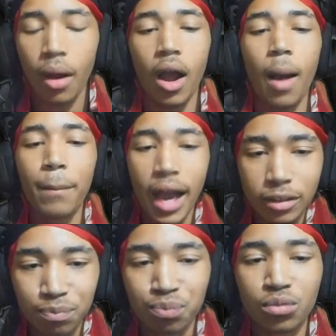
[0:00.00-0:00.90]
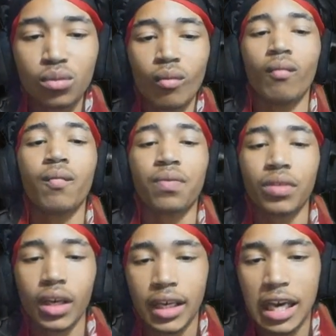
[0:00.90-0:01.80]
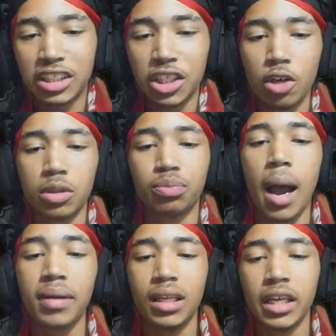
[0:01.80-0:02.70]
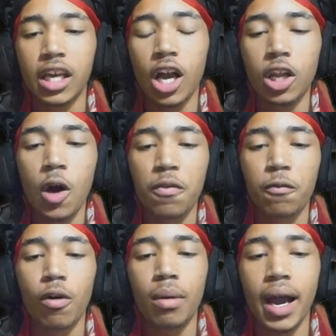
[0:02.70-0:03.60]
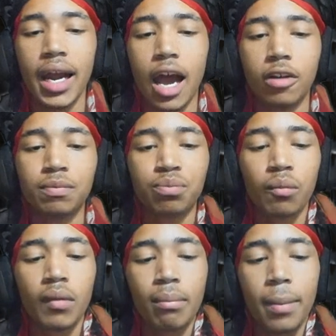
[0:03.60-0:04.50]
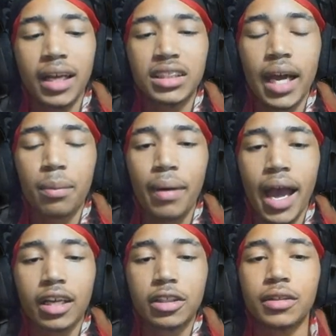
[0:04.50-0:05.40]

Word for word: I'm back. Keisha probably looking all over for me by now. Maybe I should head back.